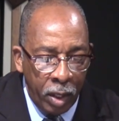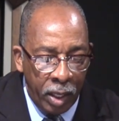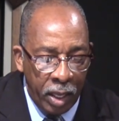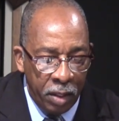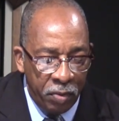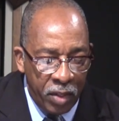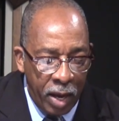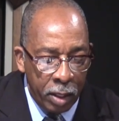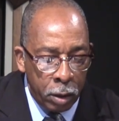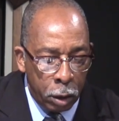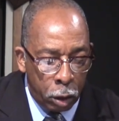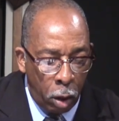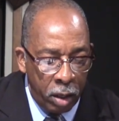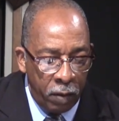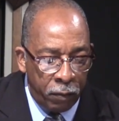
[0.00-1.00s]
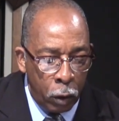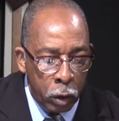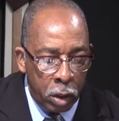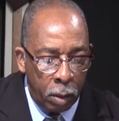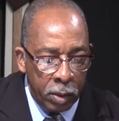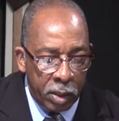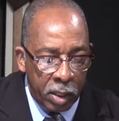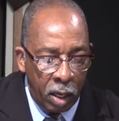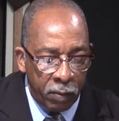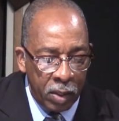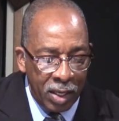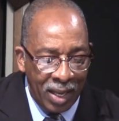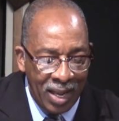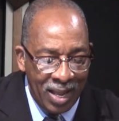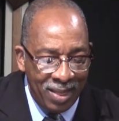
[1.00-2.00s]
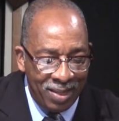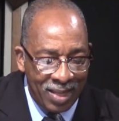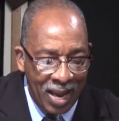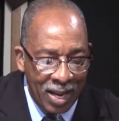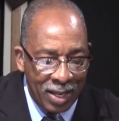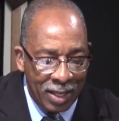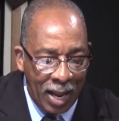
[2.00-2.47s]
In that, start in verse number seven. In that